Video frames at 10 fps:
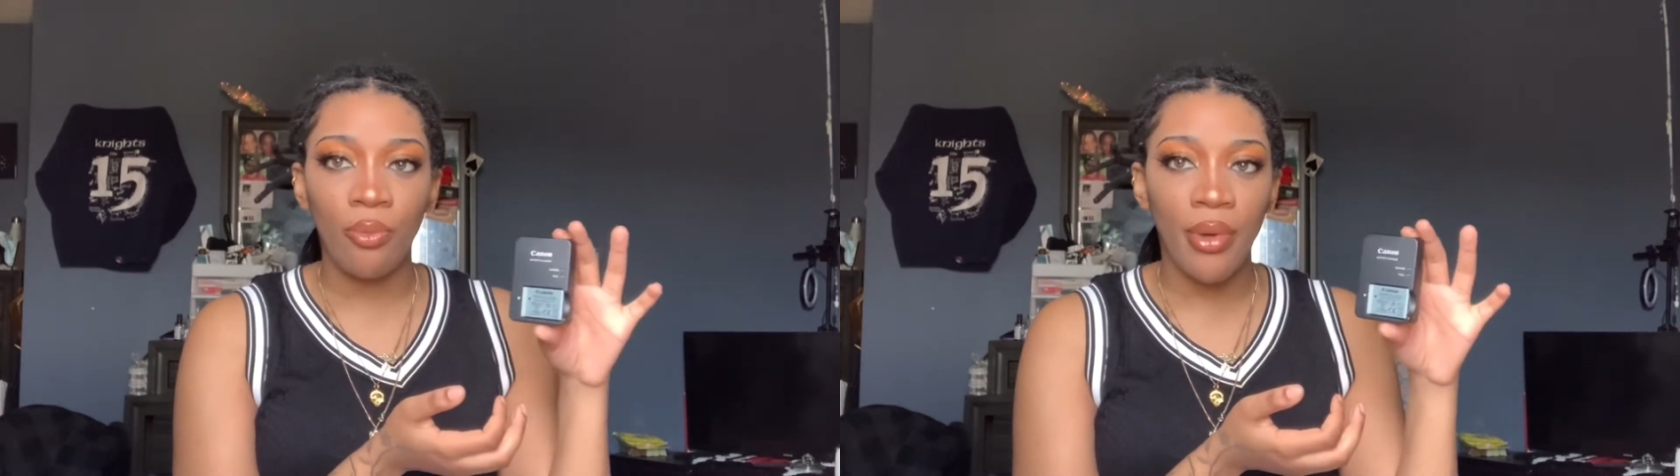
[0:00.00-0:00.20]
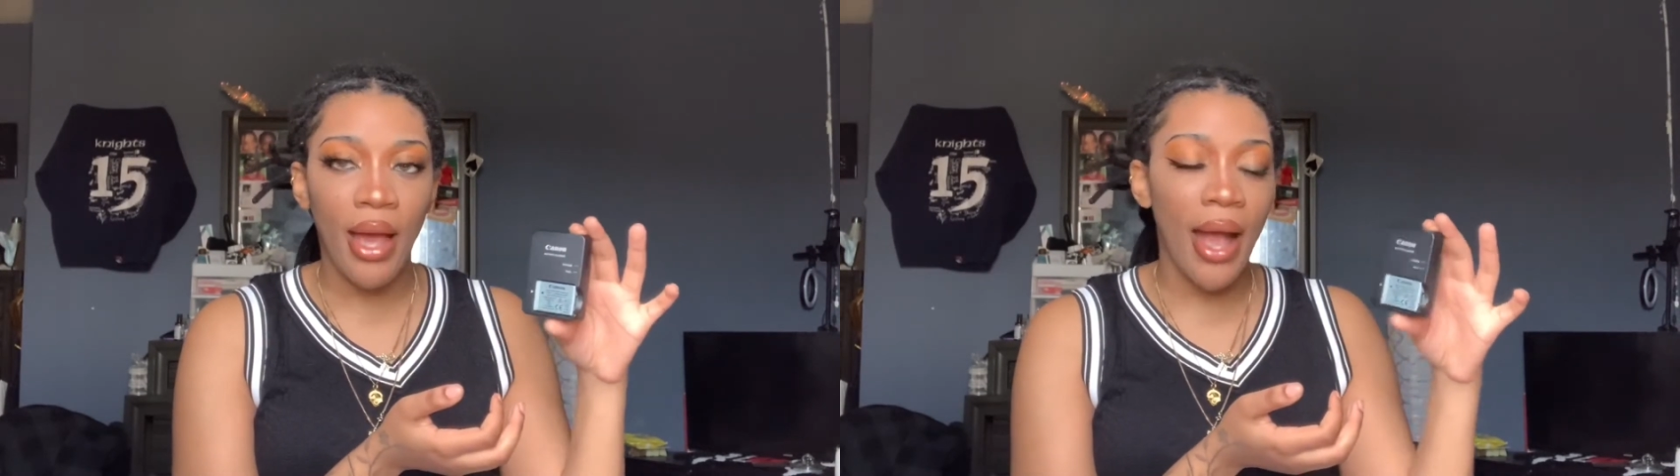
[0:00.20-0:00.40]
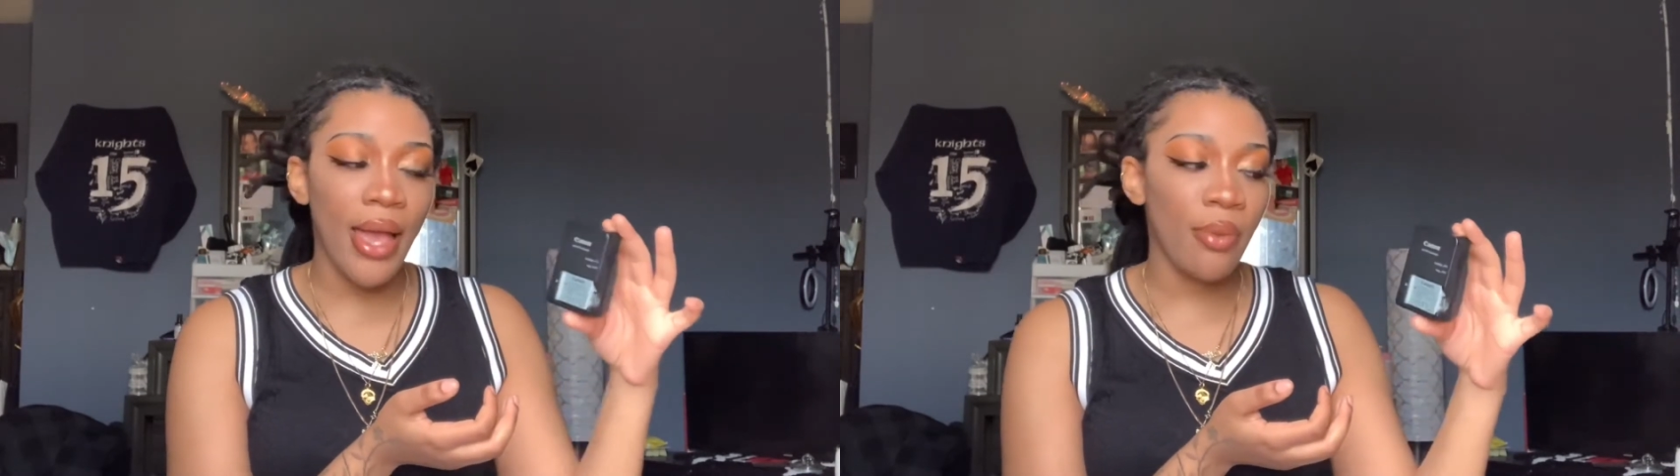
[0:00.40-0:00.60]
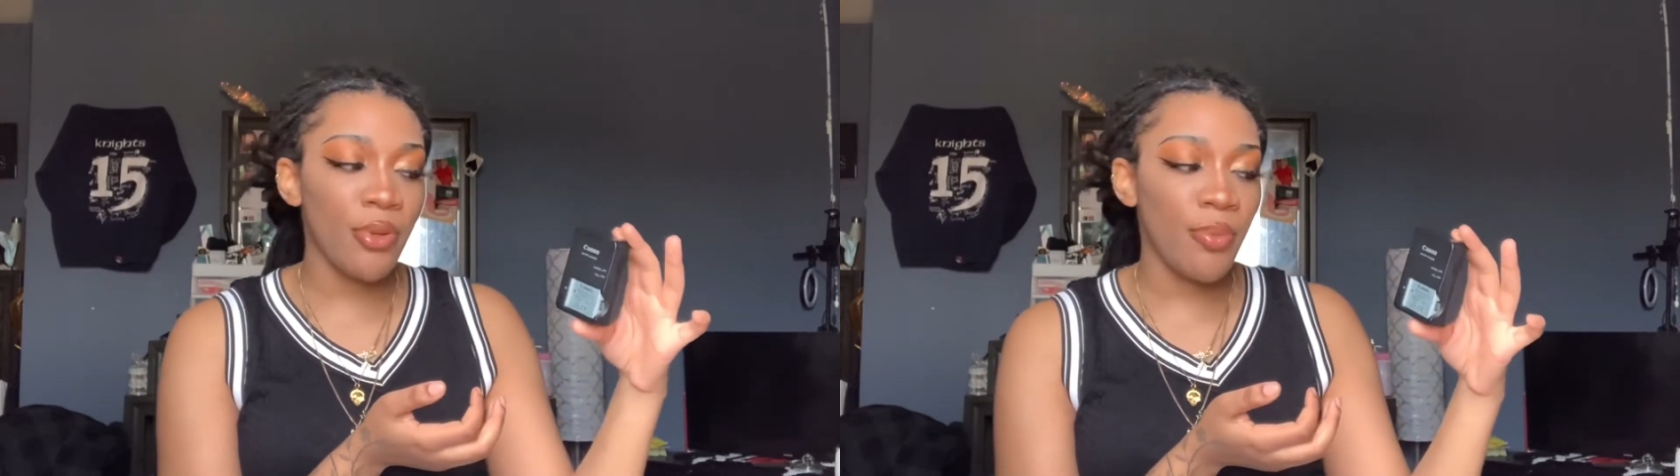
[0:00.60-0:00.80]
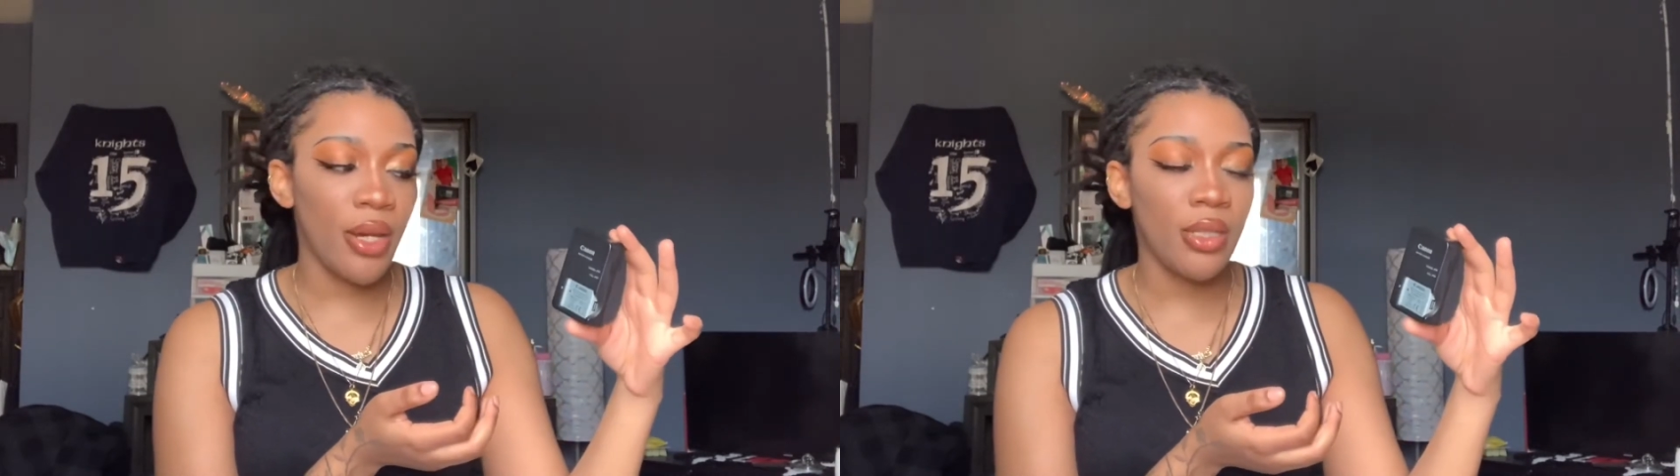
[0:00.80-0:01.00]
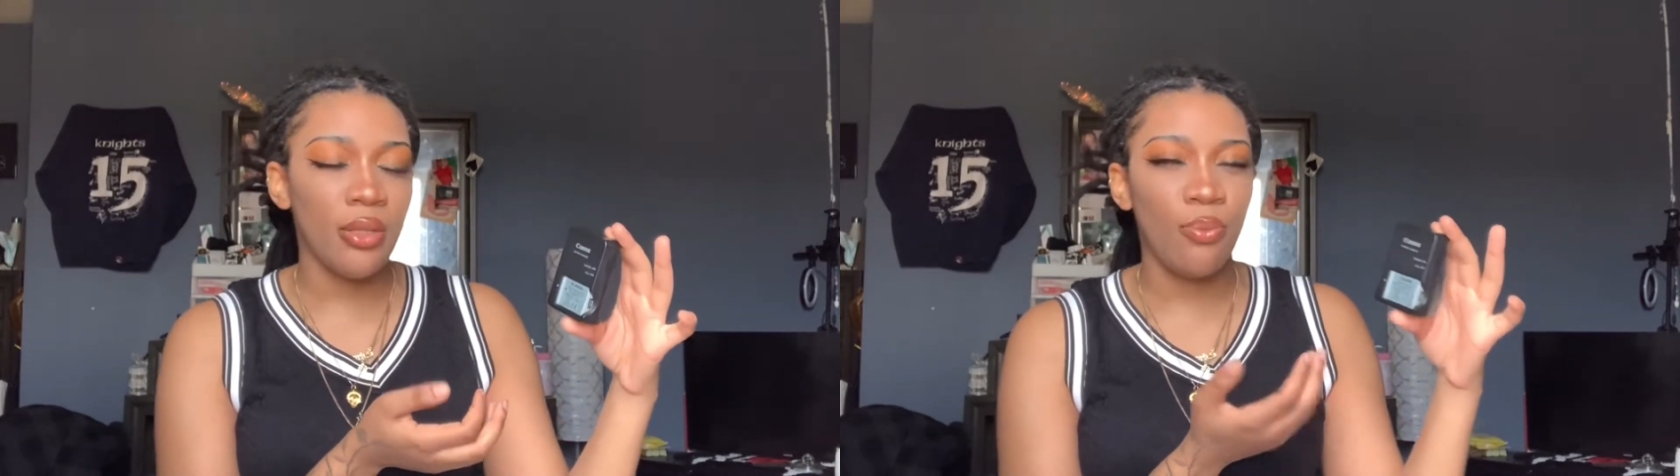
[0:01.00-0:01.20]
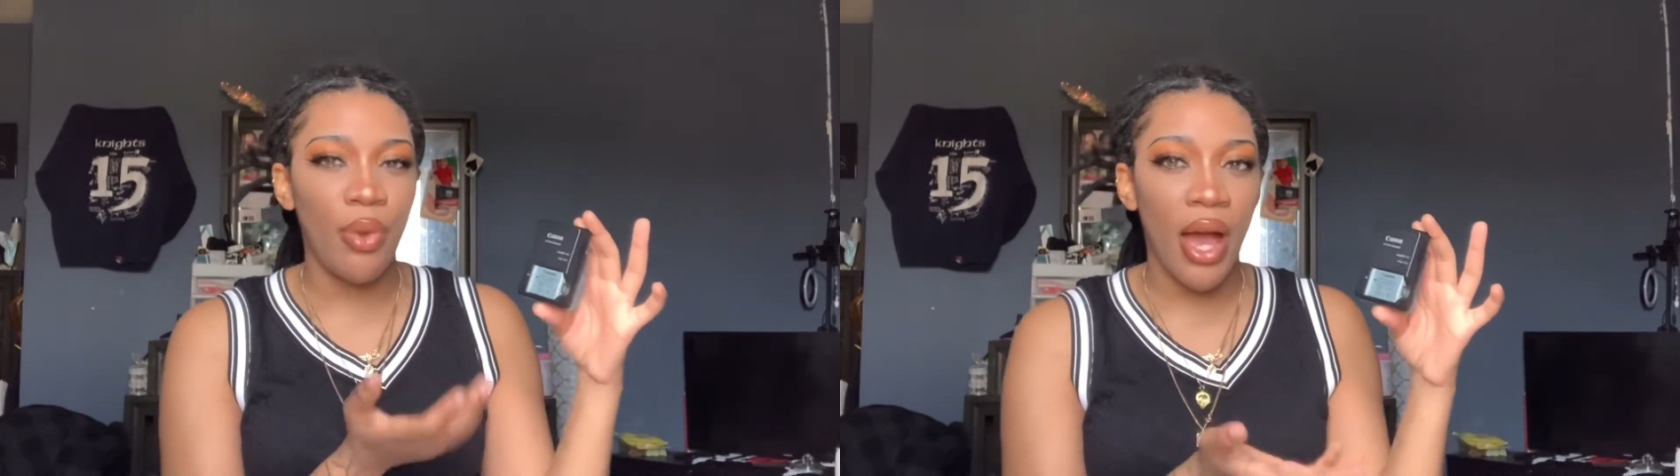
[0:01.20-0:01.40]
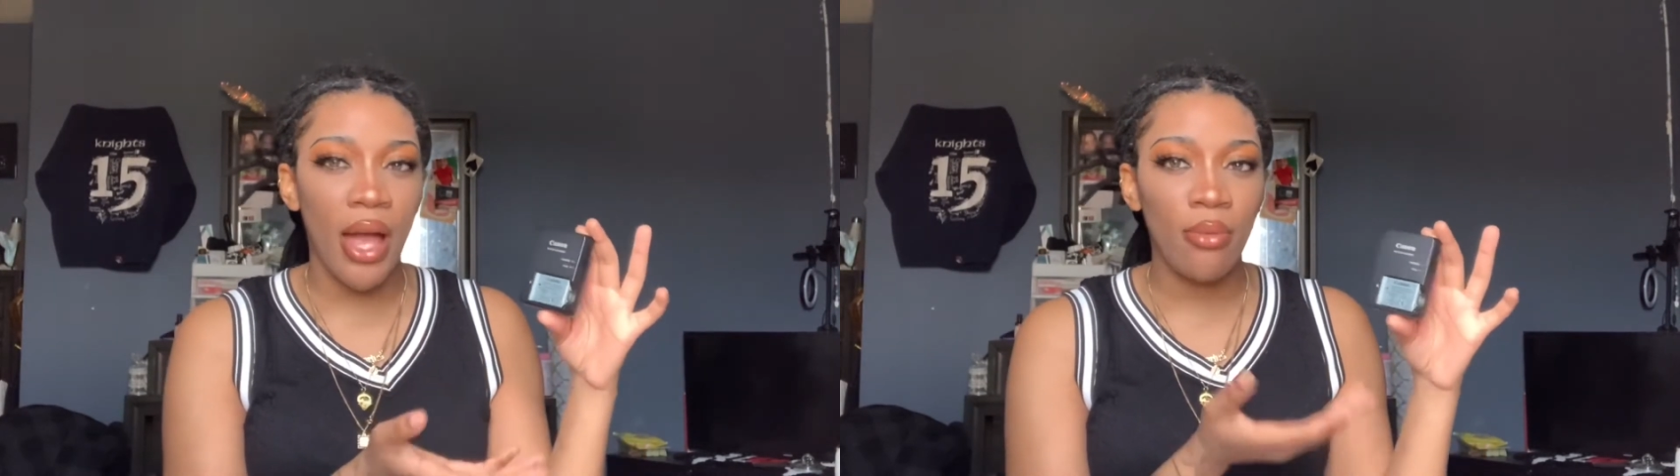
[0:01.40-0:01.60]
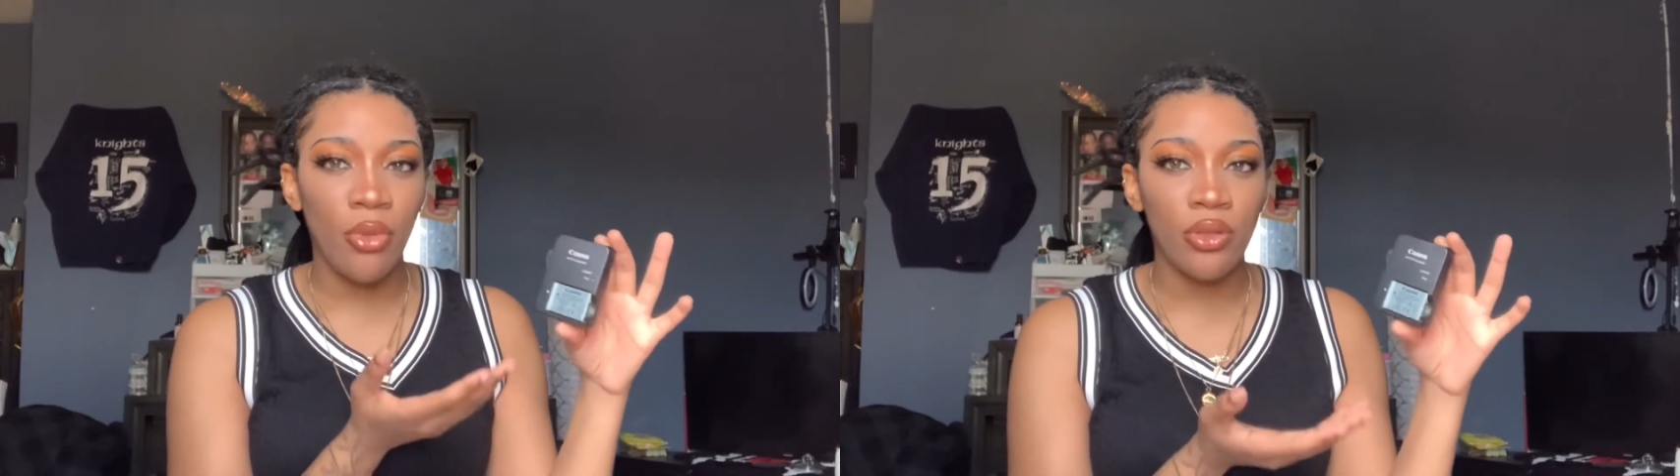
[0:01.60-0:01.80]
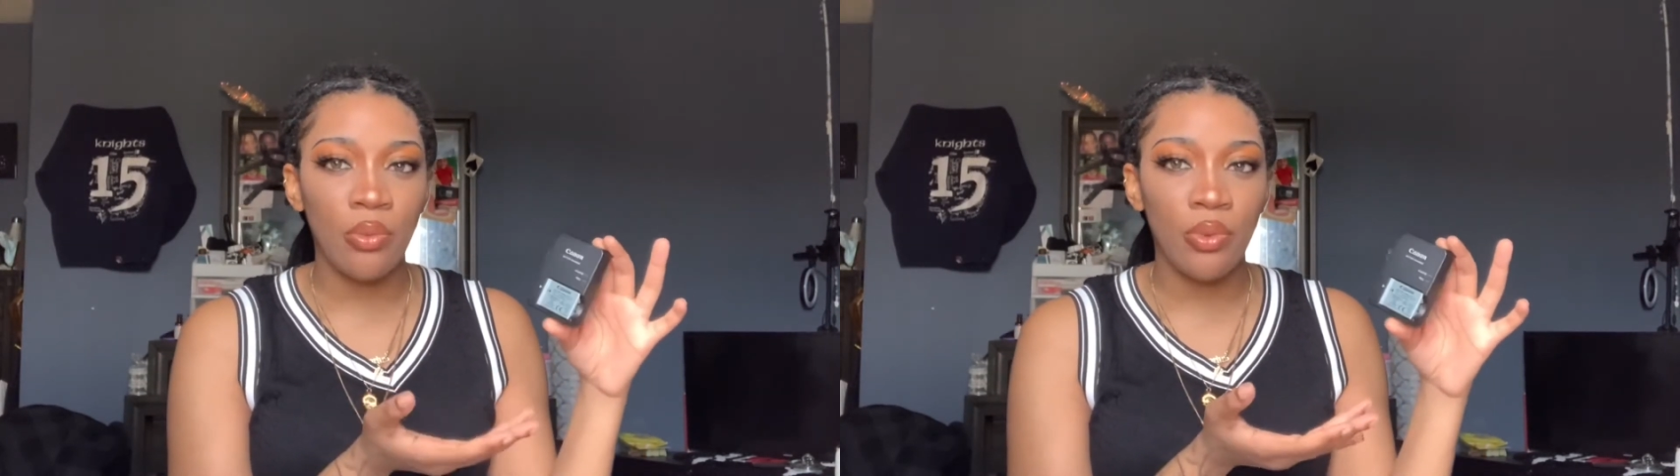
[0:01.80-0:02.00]
but I am prepared to buy
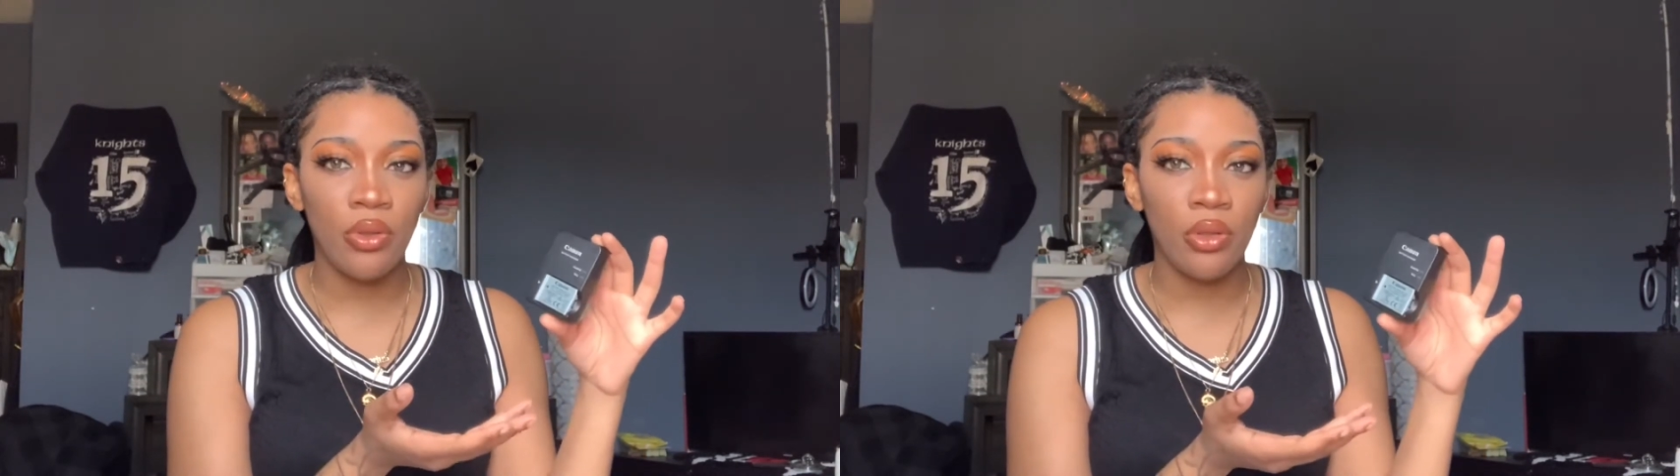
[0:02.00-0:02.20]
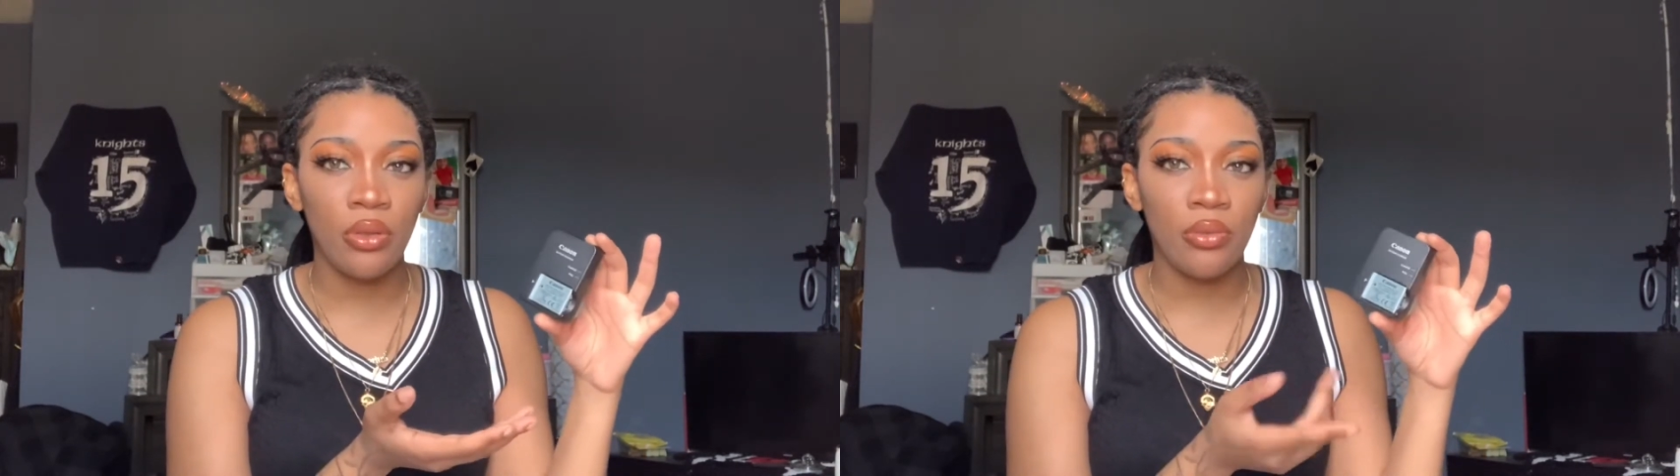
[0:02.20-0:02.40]
multiple